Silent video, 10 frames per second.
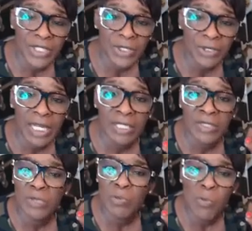you
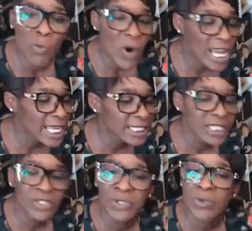in ways
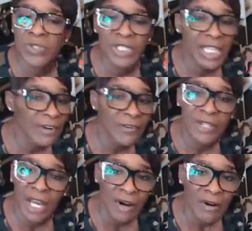that you will never
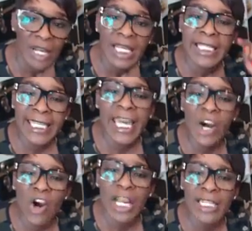know. Get
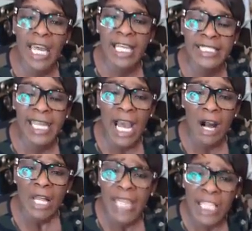organized
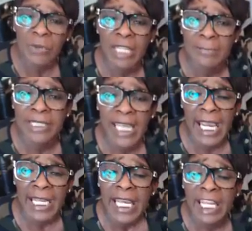now. That's what I'm
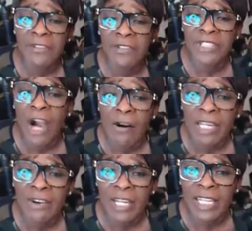saying. And if you don't
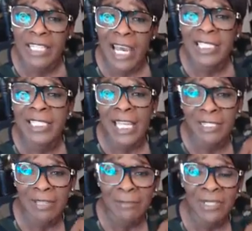get organized, guess
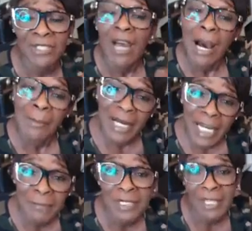what I'm going to do? I'm going to
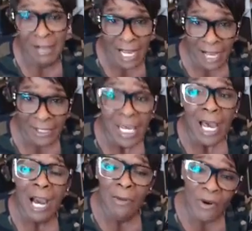come to your house,
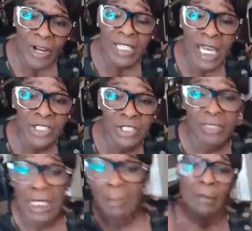I'm going to organize you, and
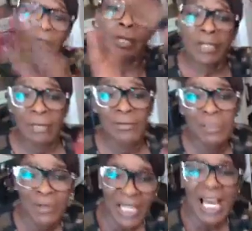then I'm just
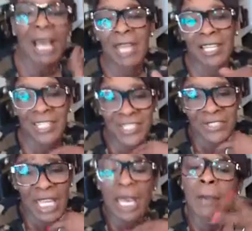playing. I'm not going to
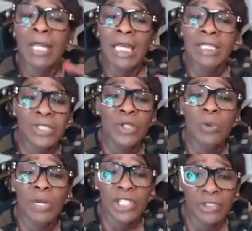do that. But I do
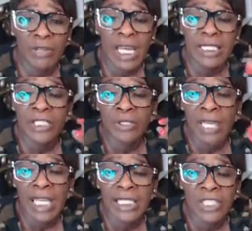want to stress that you
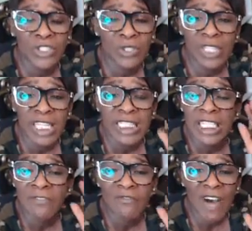guys can do this.
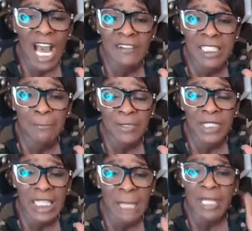It's 5 simple
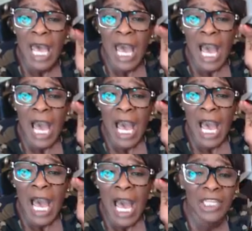steps. I can
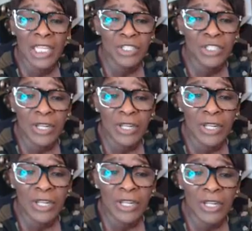teach you how to do
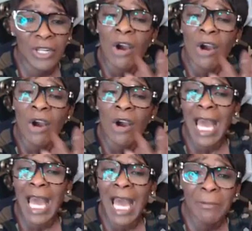it, or you can hire
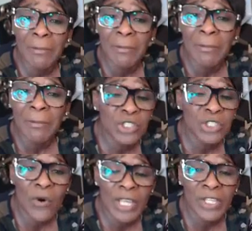me and I'll do it
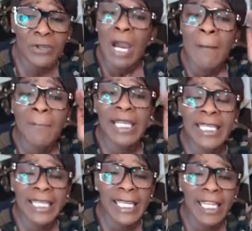for you, but
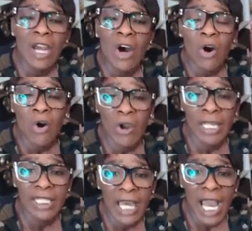get
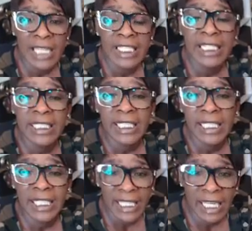organized. It's the
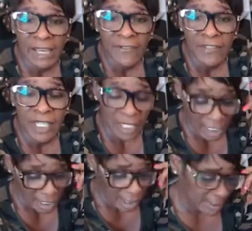gift.
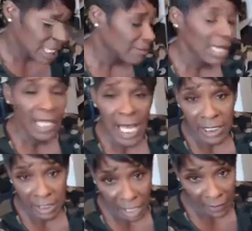Let me take my
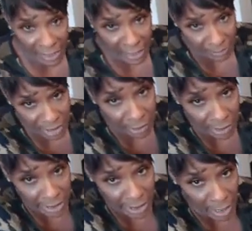glasses off because I'm
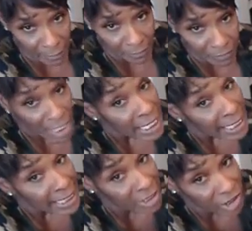serious now.
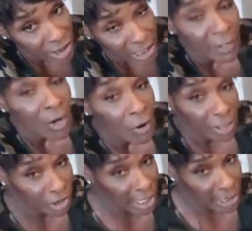It's the gift. Or
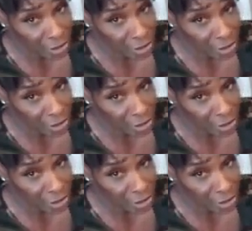should I